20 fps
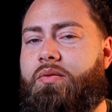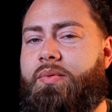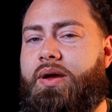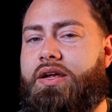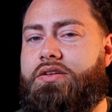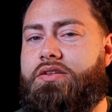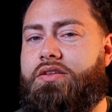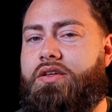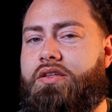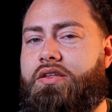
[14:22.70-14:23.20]
back
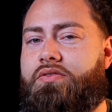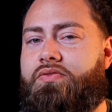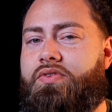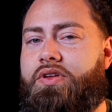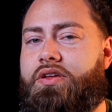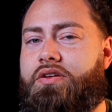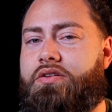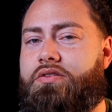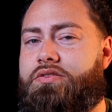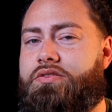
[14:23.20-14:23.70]
to the other
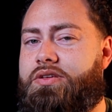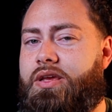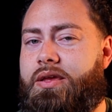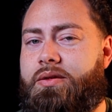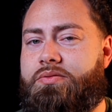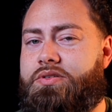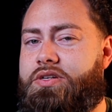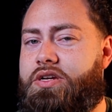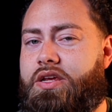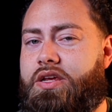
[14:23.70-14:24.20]
video.
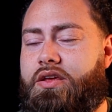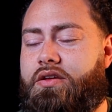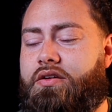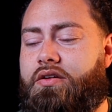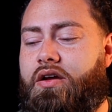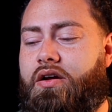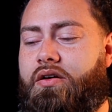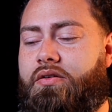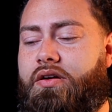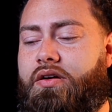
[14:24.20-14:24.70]
Same shit.
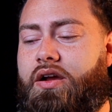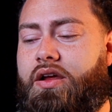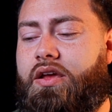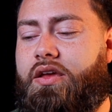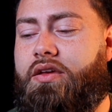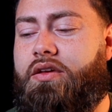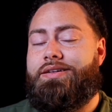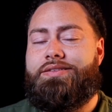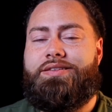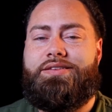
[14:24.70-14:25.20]
All
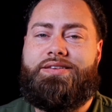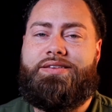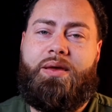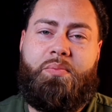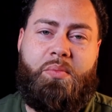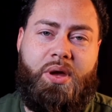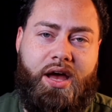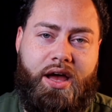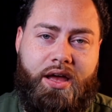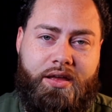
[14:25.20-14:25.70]
right. It's the
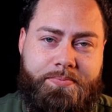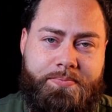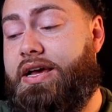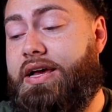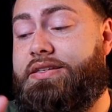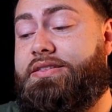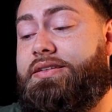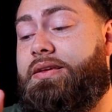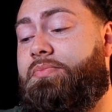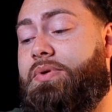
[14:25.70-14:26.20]
same guy.
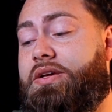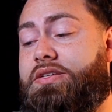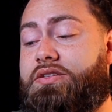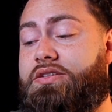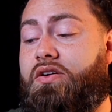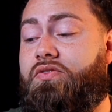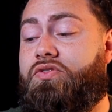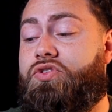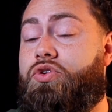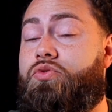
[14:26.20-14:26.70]
I sent
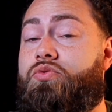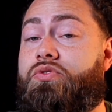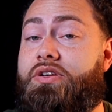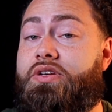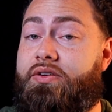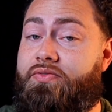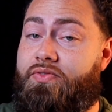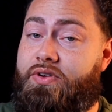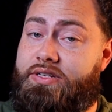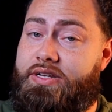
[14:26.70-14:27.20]
myself 2
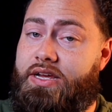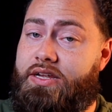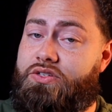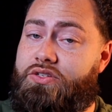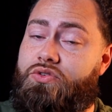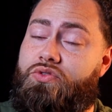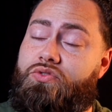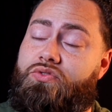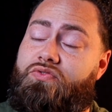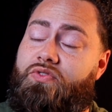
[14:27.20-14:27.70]
different
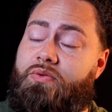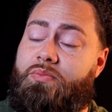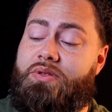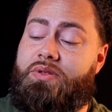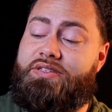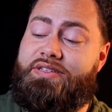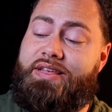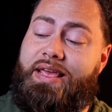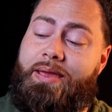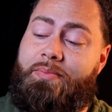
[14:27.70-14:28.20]
tattoos from
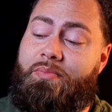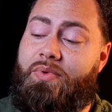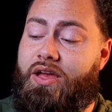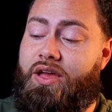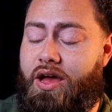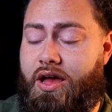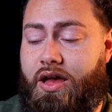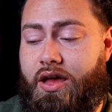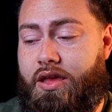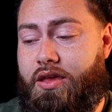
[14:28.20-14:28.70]
the same
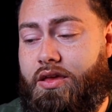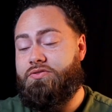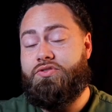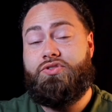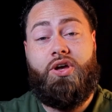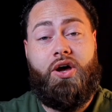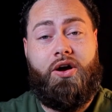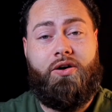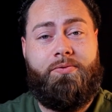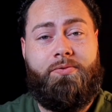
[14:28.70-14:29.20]
guy.
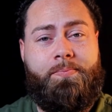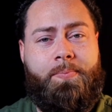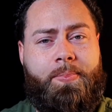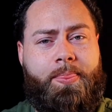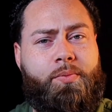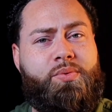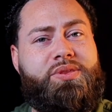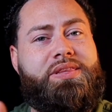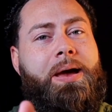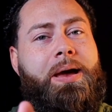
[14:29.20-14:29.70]
So,
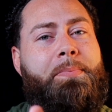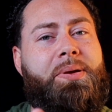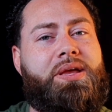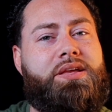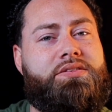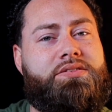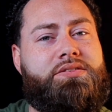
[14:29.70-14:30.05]
with that being